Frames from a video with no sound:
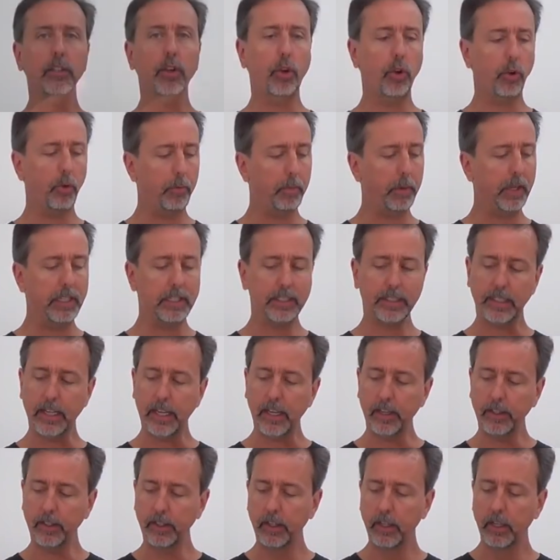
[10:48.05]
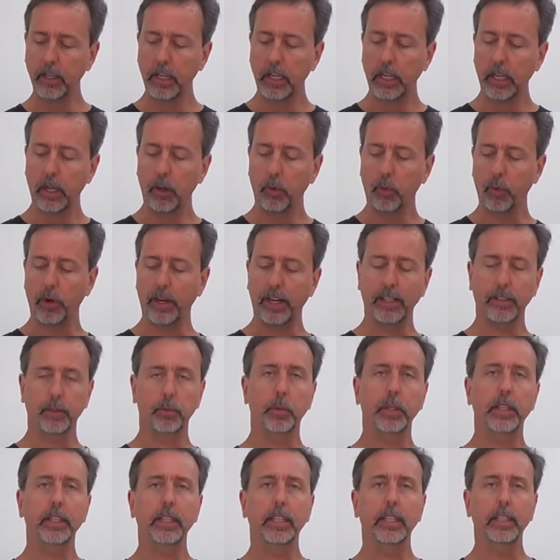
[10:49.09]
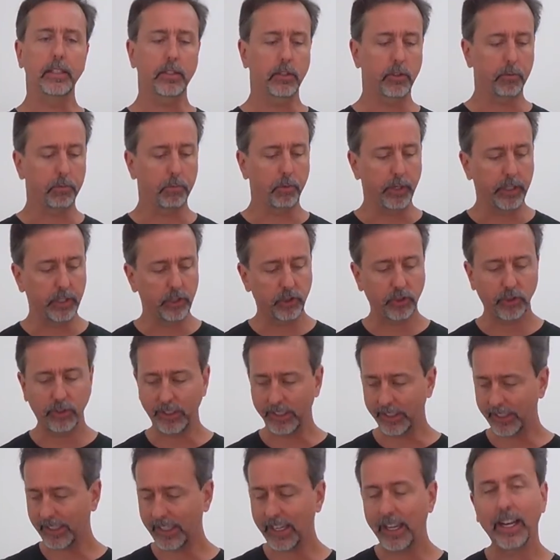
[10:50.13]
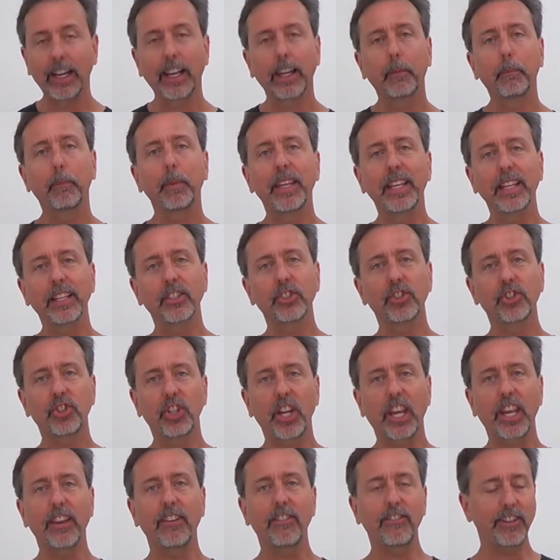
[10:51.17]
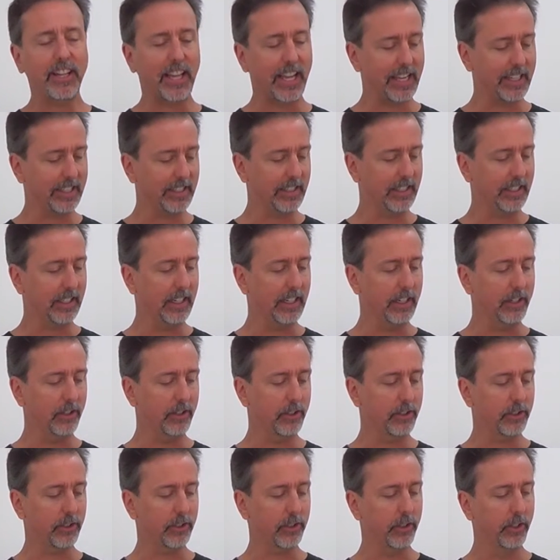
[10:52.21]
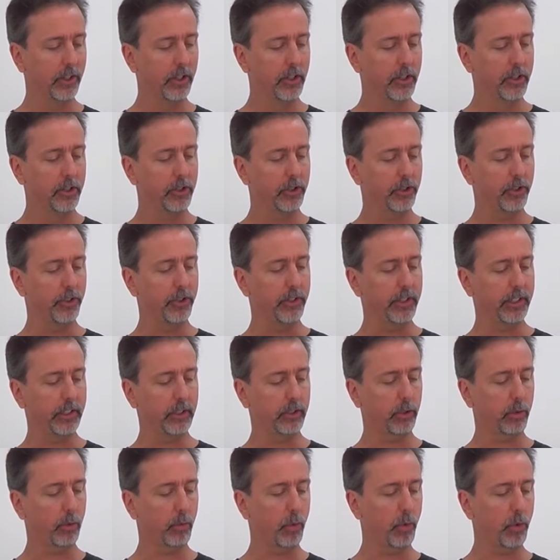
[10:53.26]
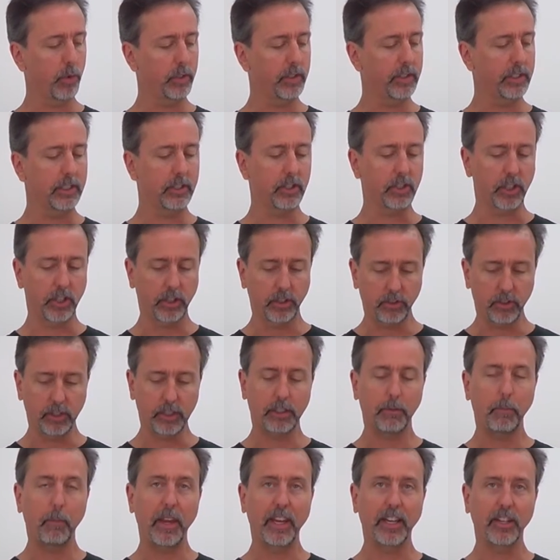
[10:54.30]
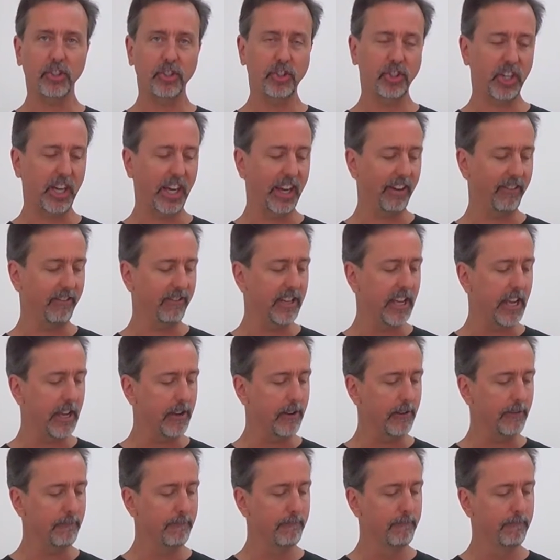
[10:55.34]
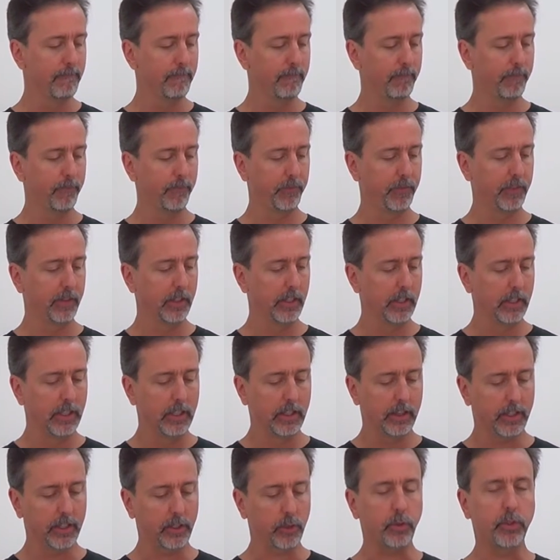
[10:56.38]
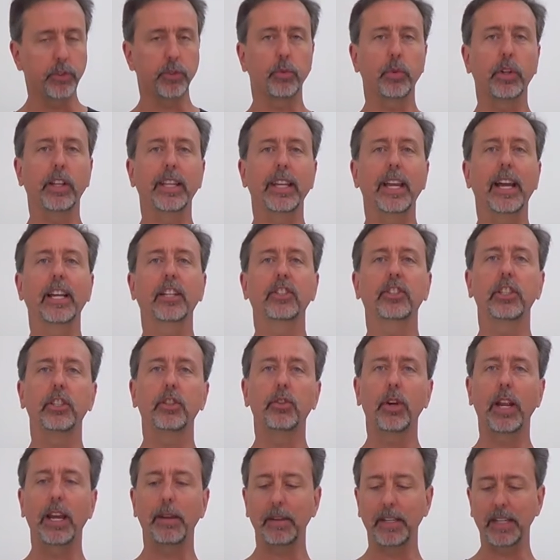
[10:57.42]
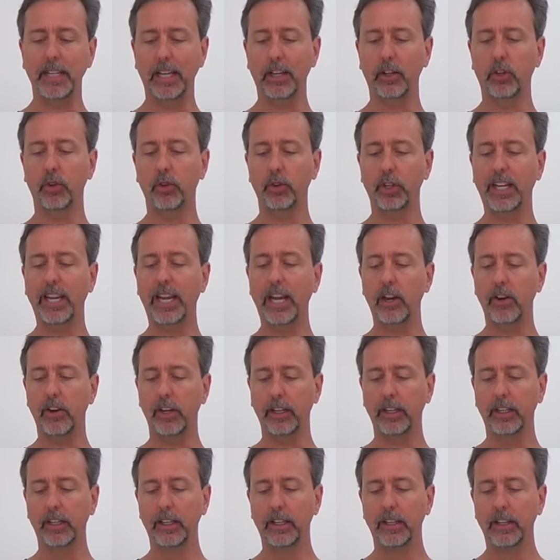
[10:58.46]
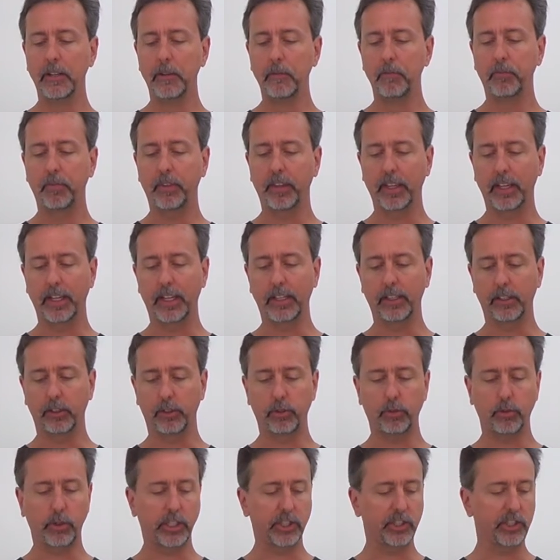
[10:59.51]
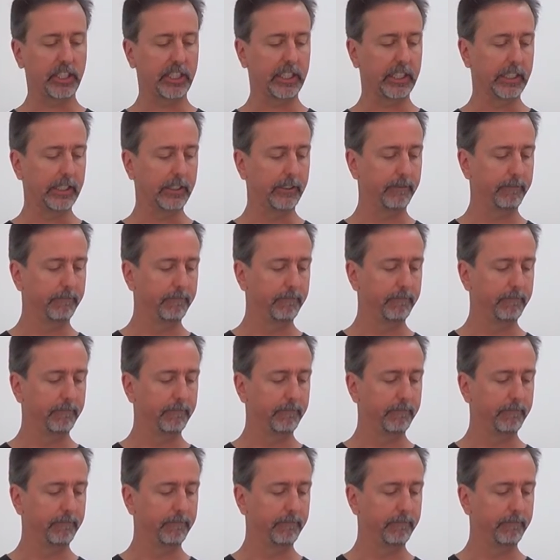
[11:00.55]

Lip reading: whole piece down, whereas with the Super Angel it's more like being shaved as the gears are turning towards each other, it's being shaved down. This one's really actually grabbing that whole carrot and crushing it.